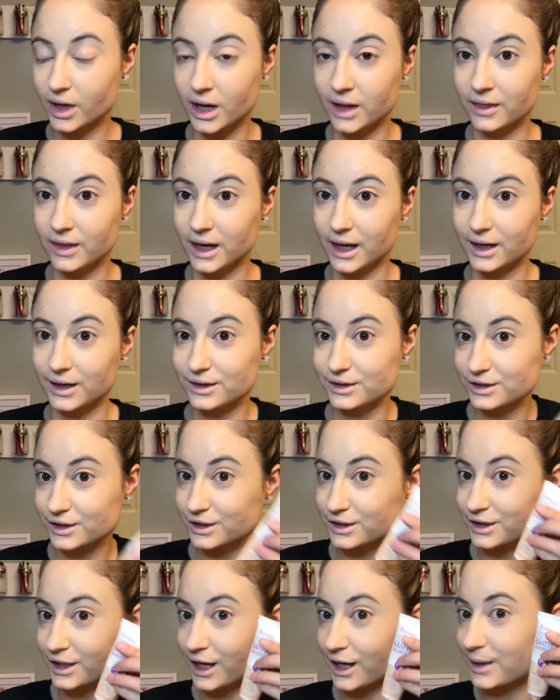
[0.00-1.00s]
And that is
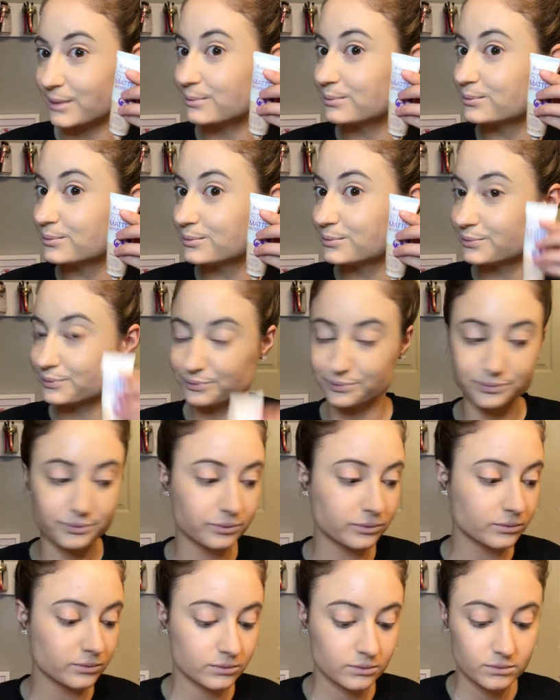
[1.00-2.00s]
this side.
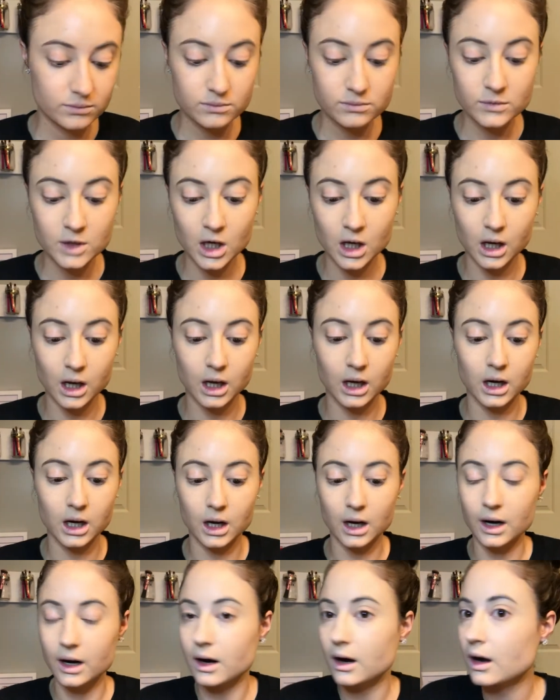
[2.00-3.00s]
And
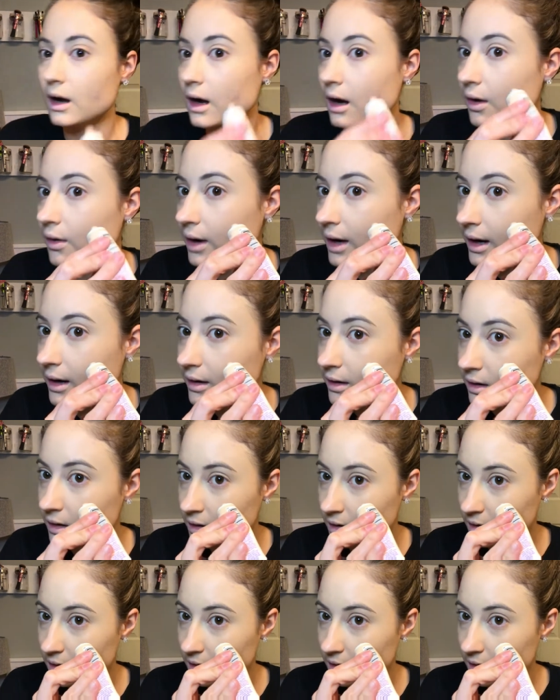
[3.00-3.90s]
here I'll add